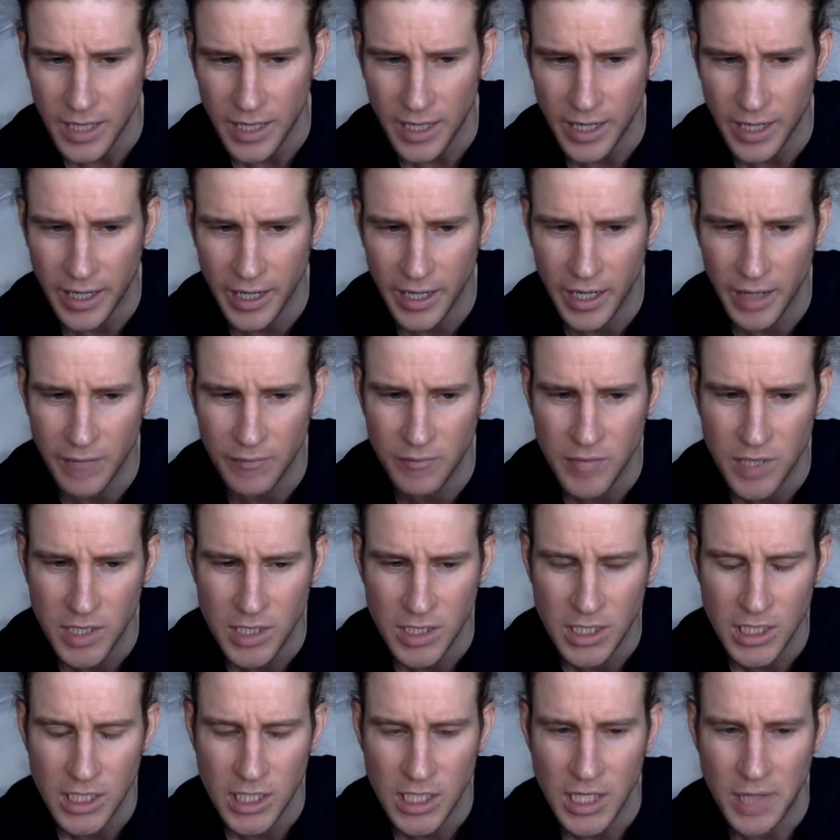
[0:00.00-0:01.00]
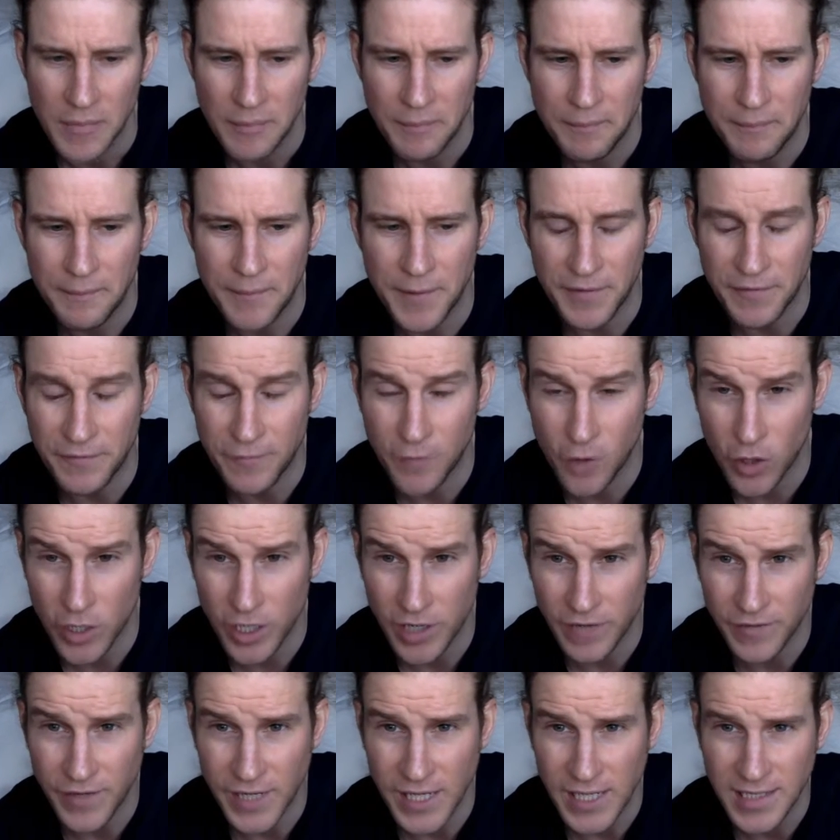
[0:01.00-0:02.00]
um, before
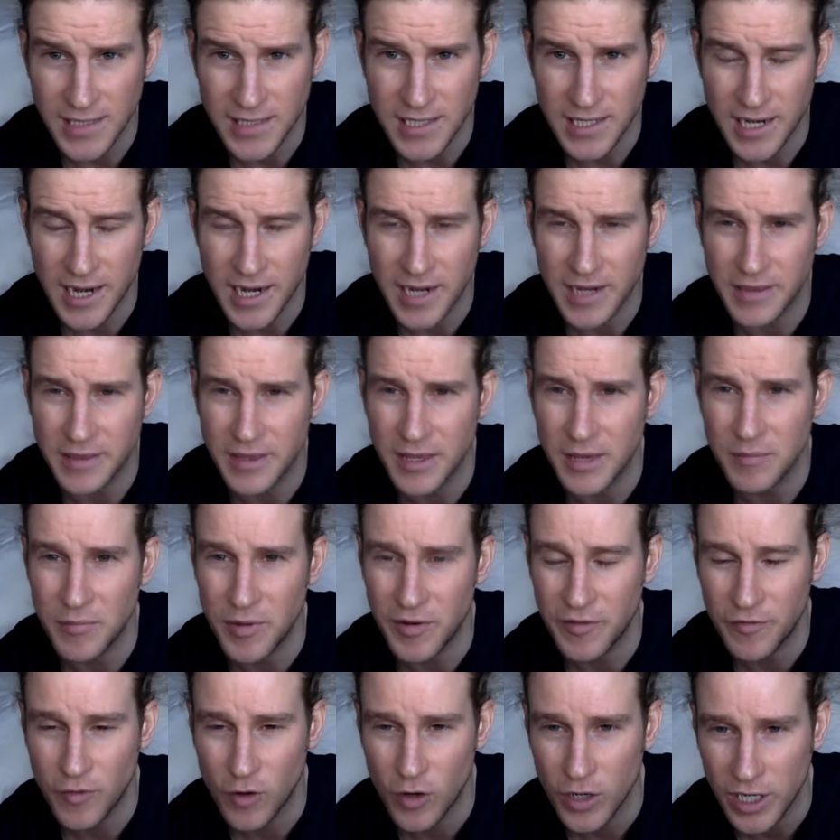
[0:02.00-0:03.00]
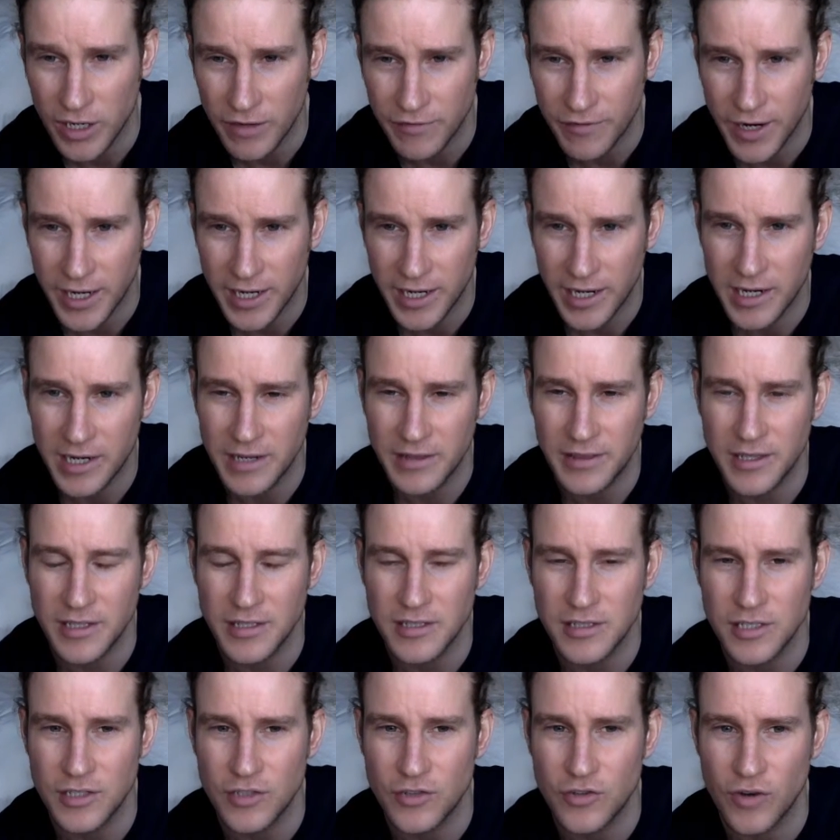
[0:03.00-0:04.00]
you've eaten anything, before you've had
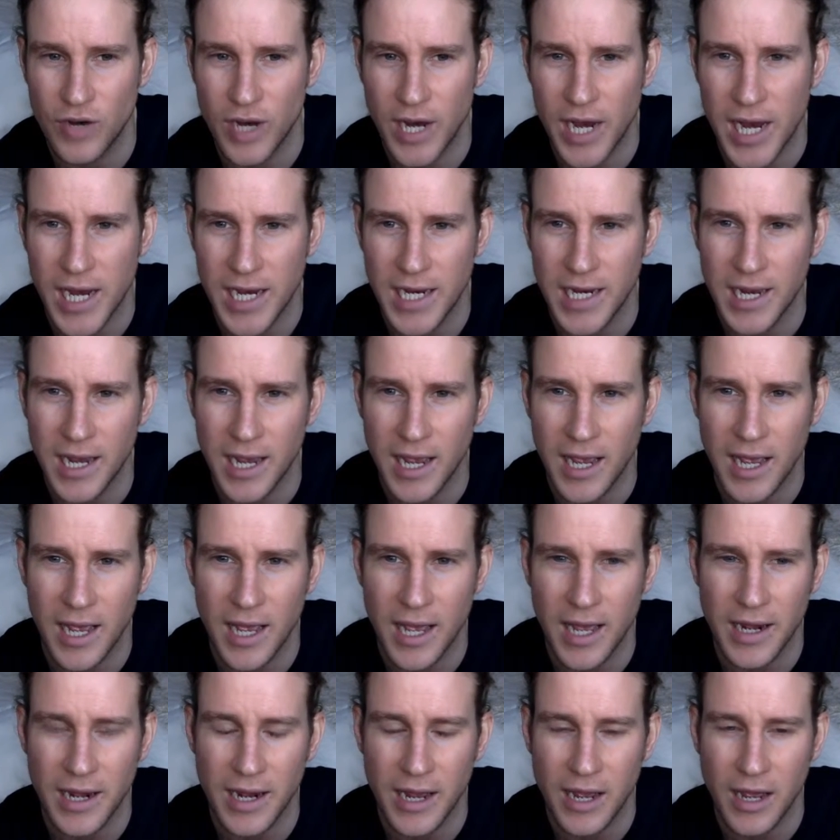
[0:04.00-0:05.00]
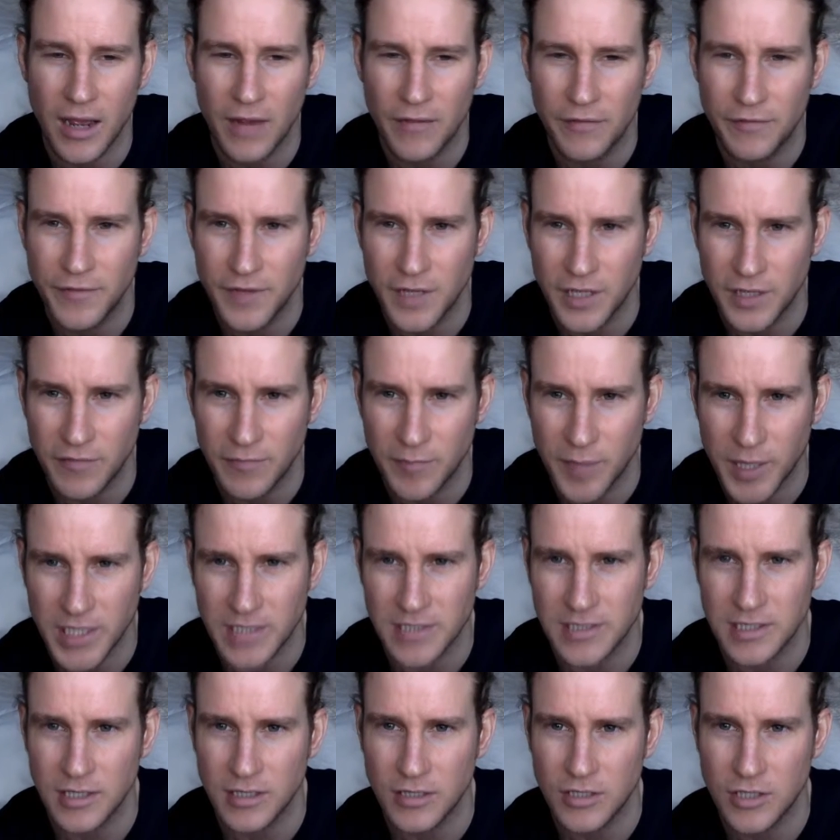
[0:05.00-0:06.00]
anything to drink, and after you've
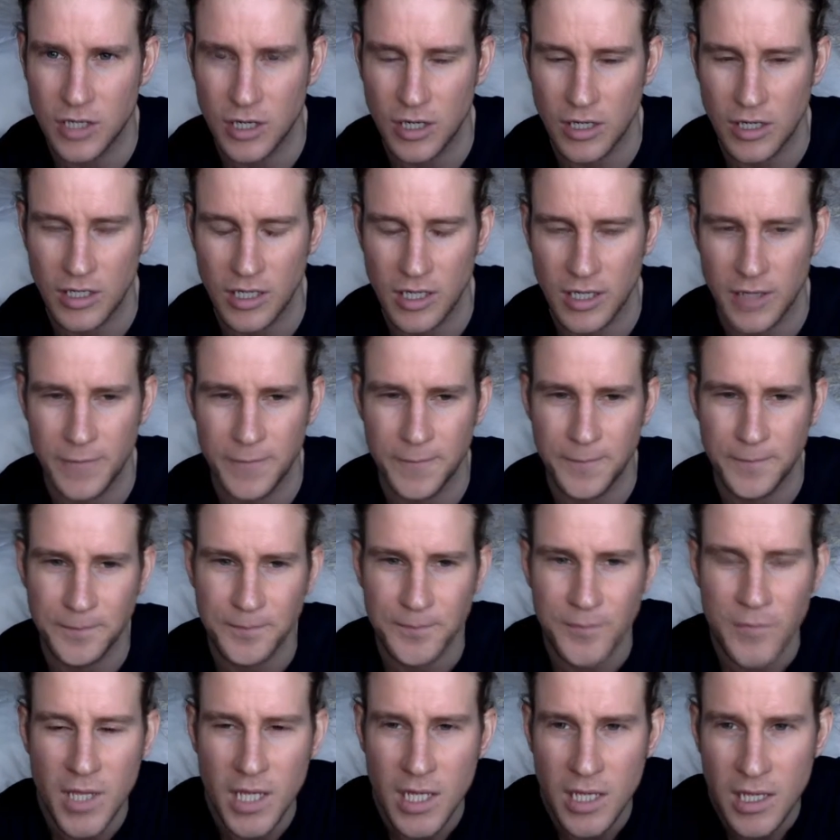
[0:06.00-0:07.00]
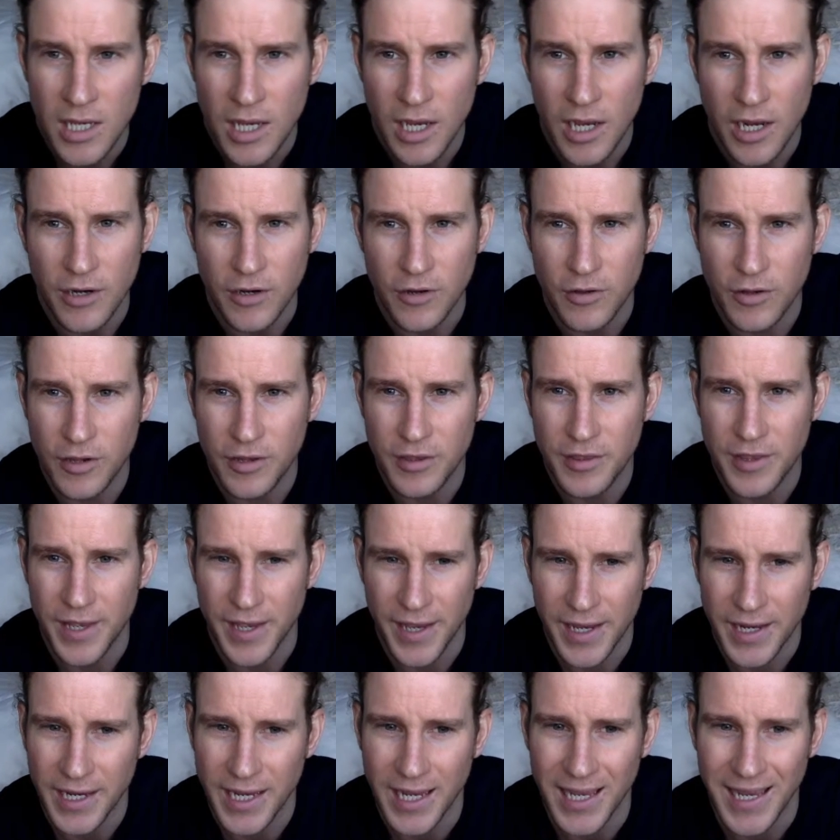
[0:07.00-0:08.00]
been to the toilet. Another
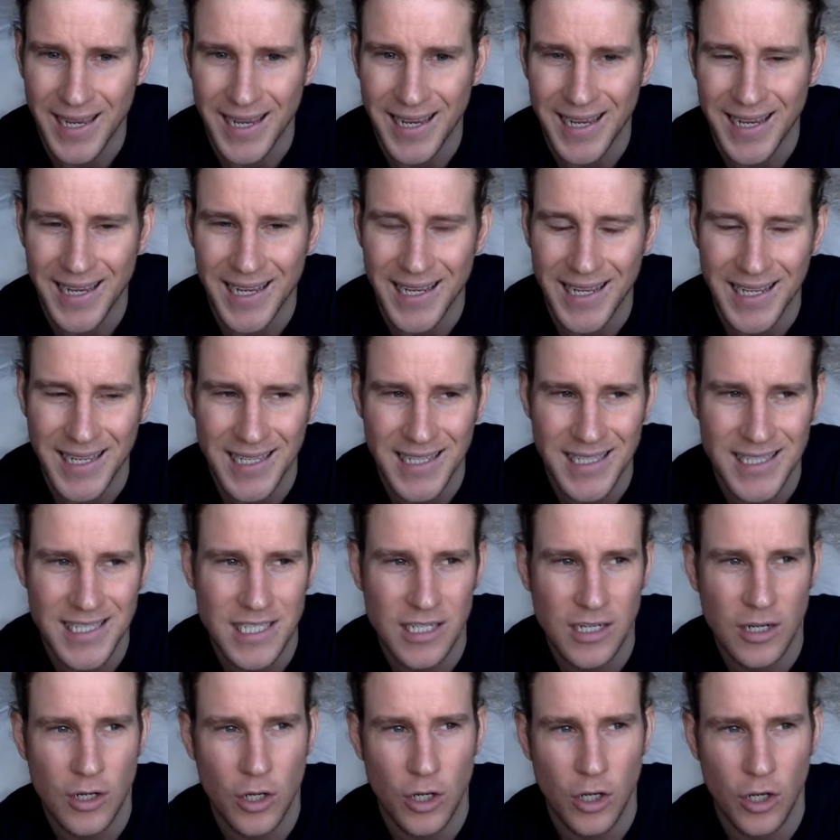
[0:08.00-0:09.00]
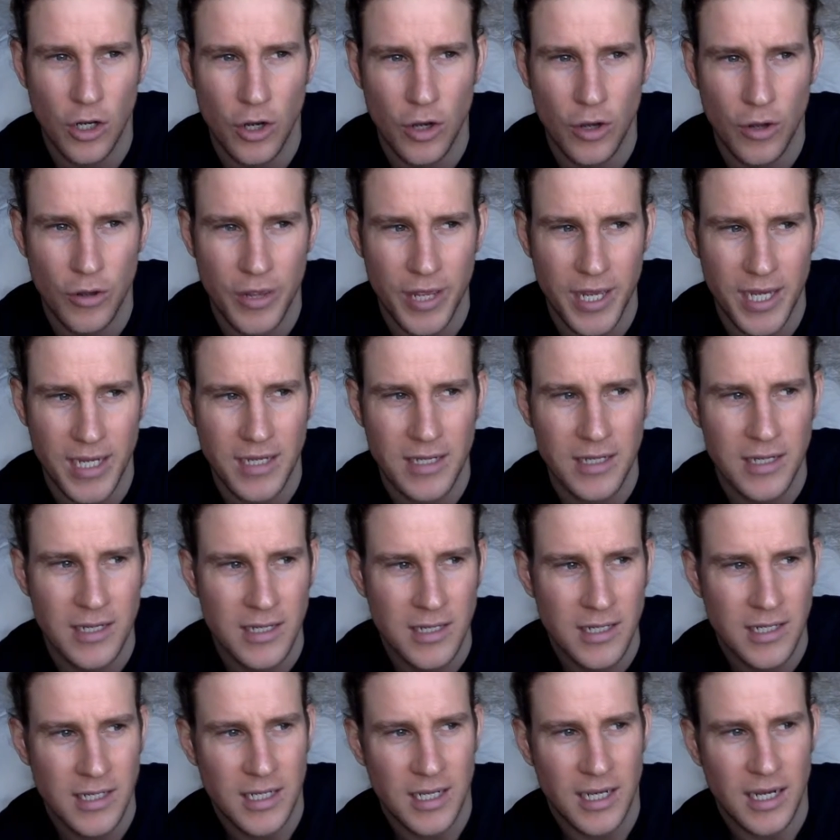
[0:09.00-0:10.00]
thing is clothing.
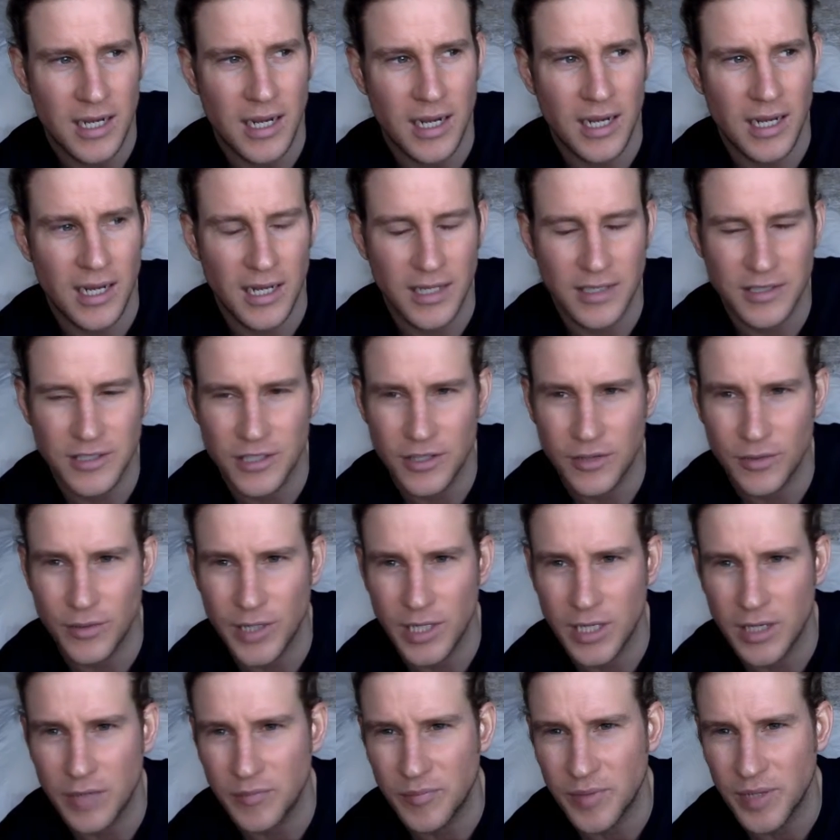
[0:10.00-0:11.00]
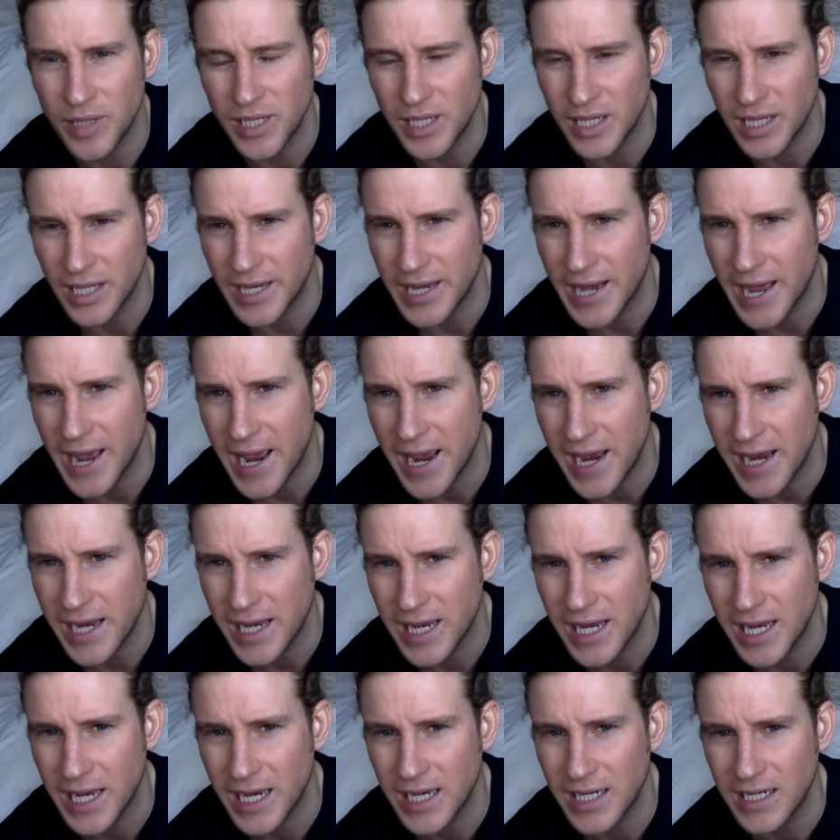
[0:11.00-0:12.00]
I like to do it completely
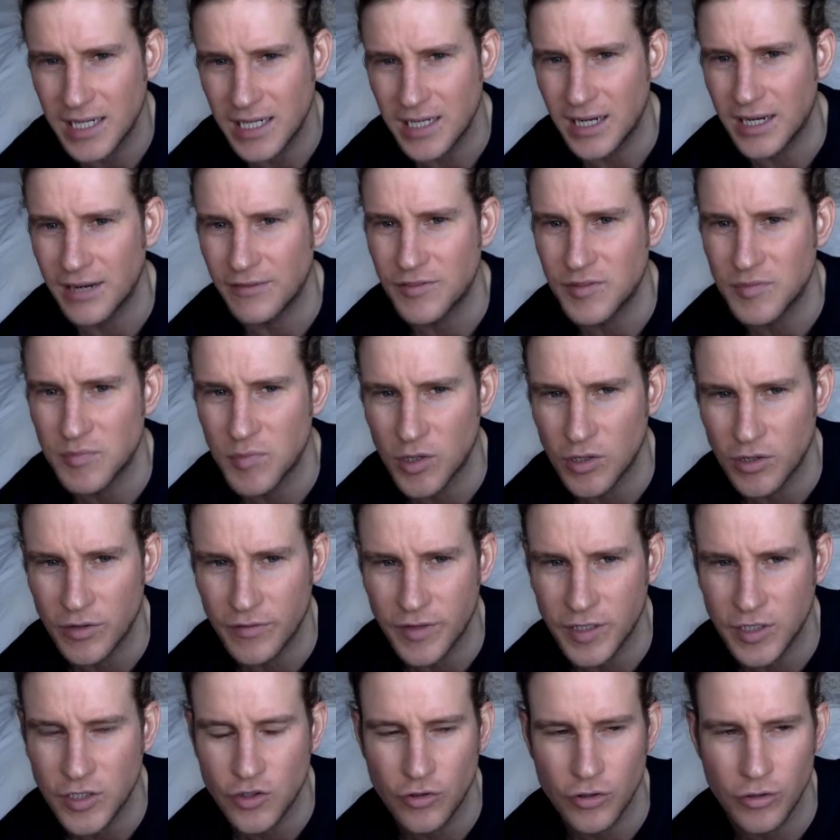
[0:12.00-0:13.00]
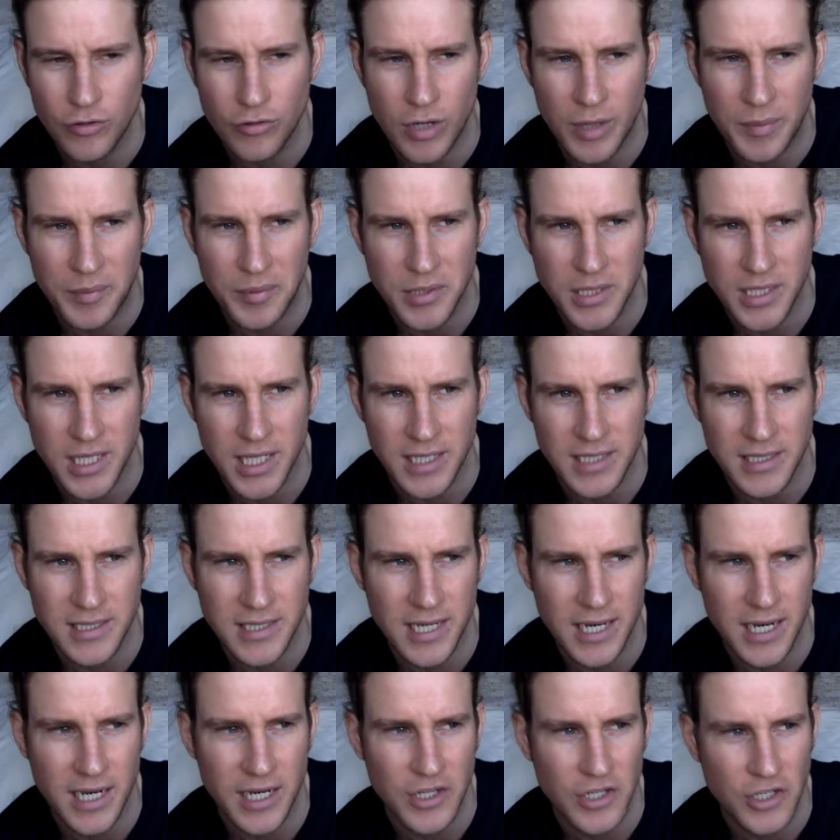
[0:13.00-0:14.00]
naked, gives more of a true
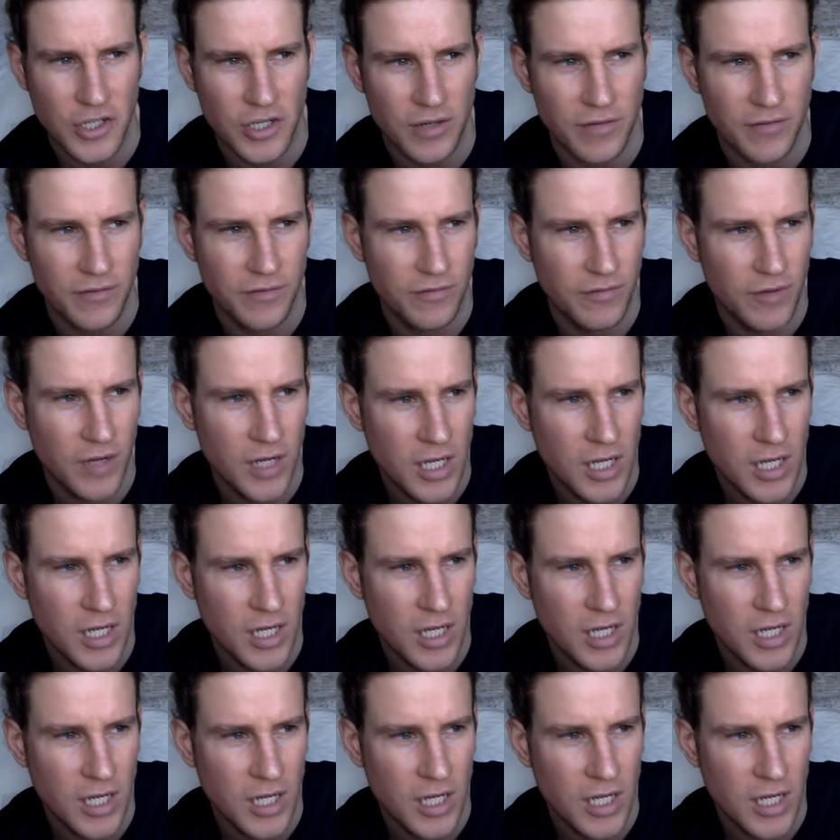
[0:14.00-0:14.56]
representation of